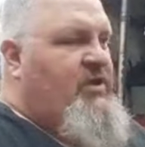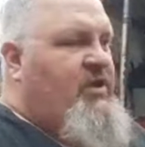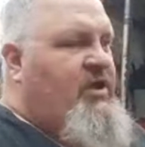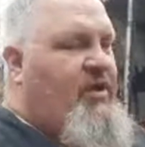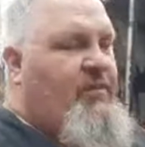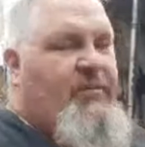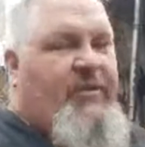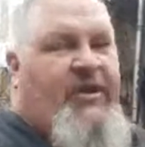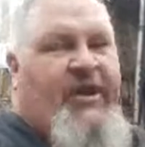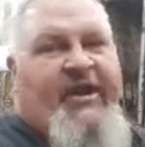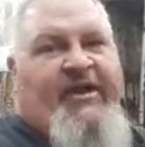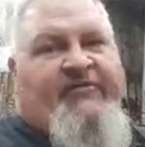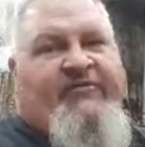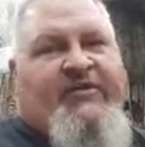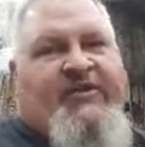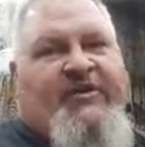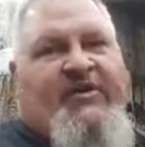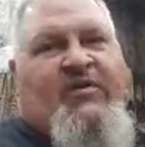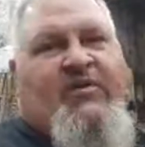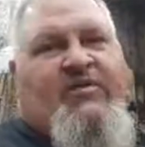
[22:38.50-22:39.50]
gonna have to
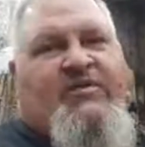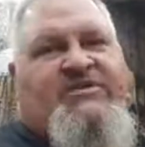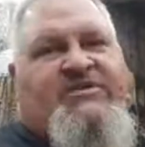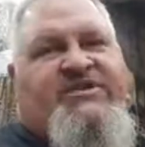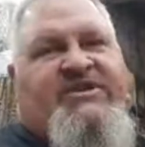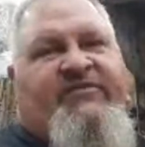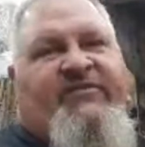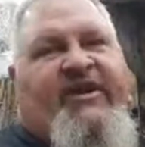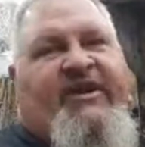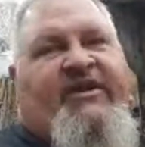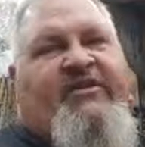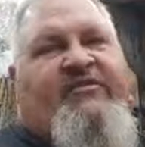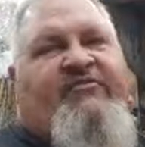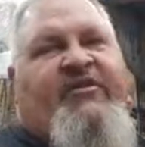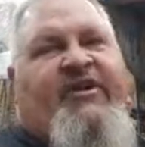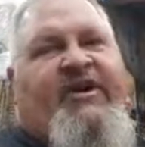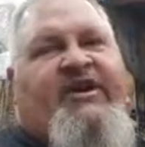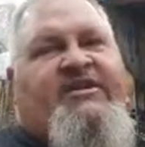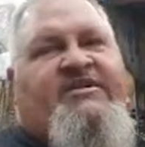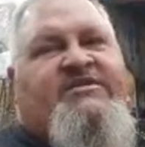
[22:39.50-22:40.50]
go and see if I can
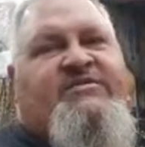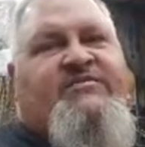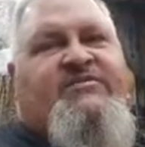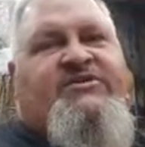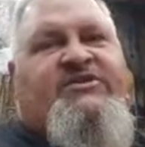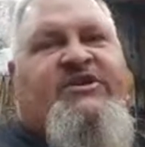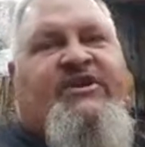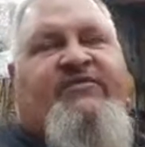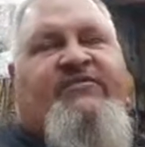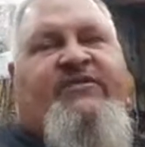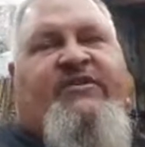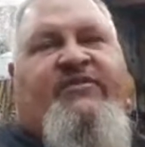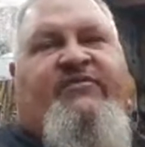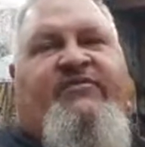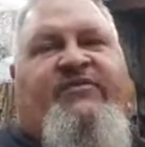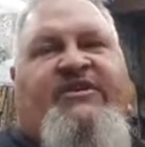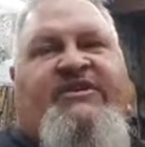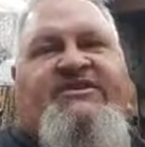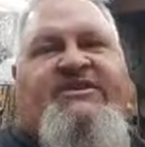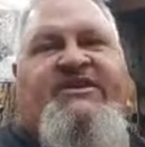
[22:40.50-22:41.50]
find some stuff to
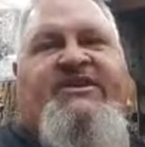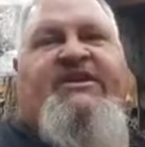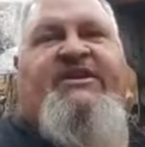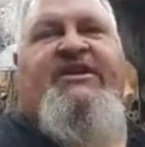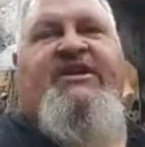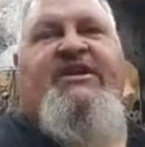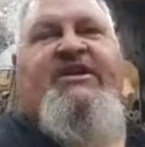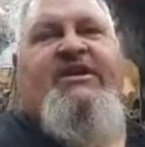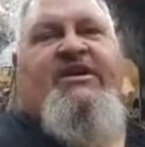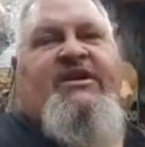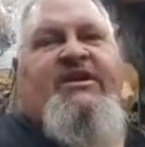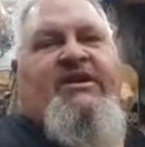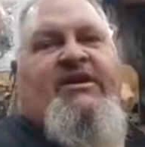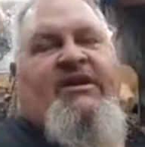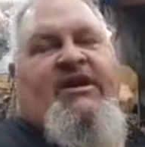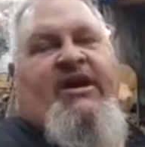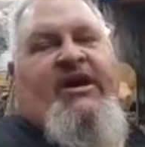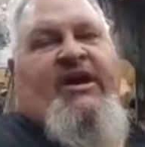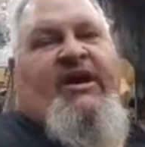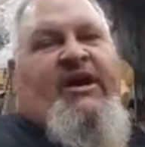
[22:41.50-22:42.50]
fix it.
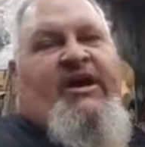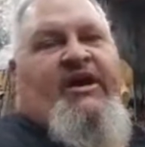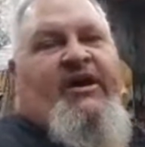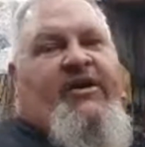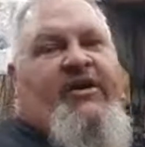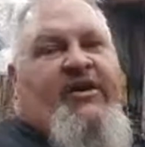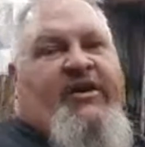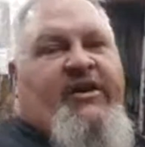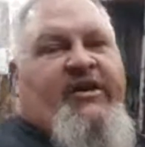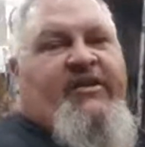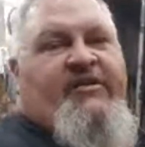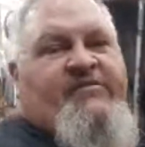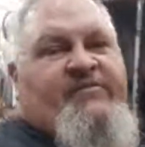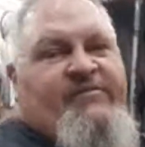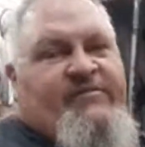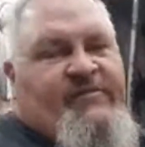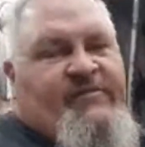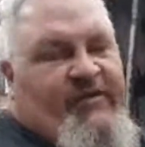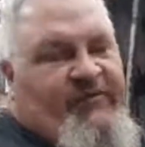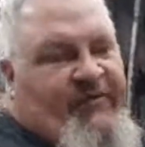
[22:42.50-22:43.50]

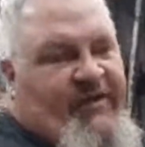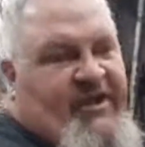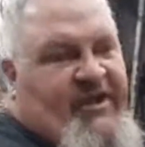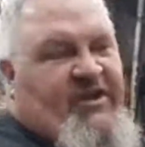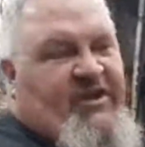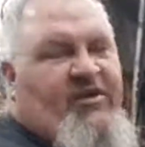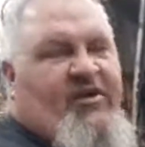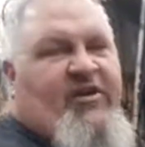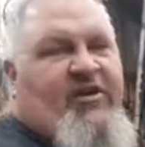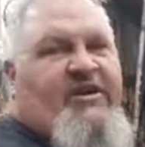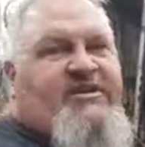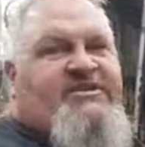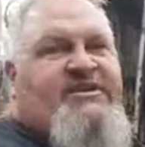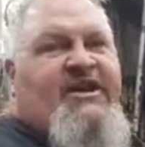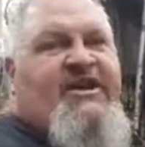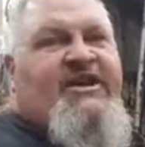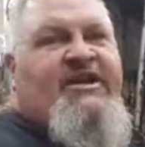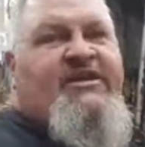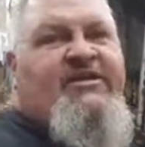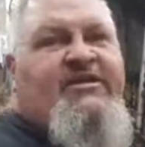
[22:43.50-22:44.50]
If I didn't already tell
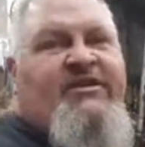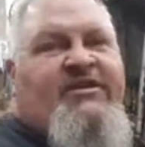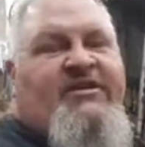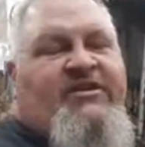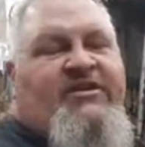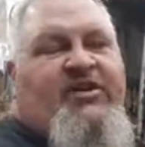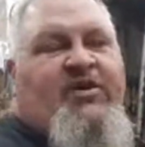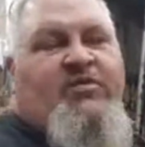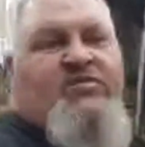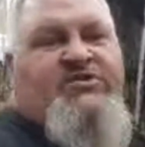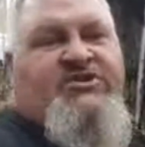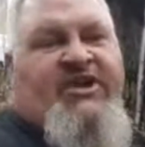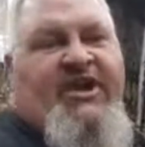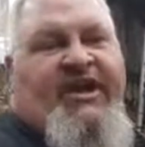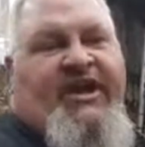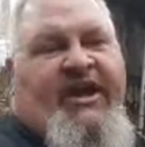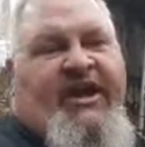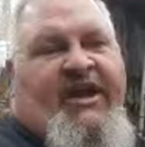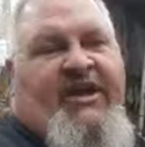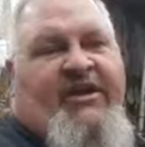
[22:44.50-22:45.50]
you, go check
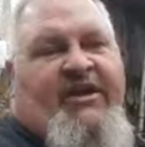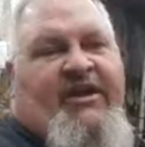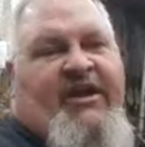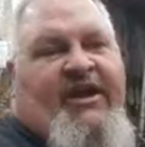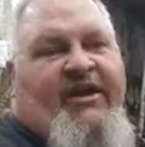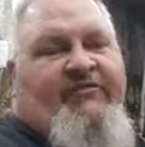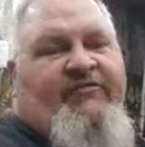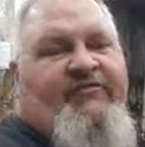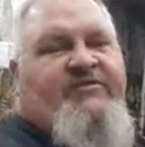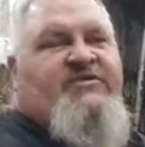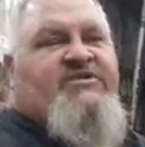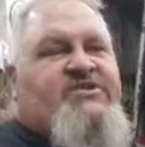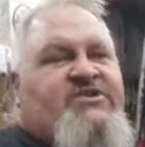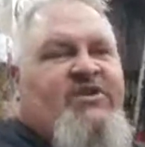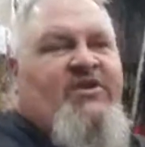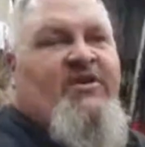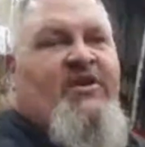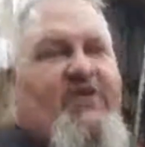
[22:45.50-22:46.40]
out. I've started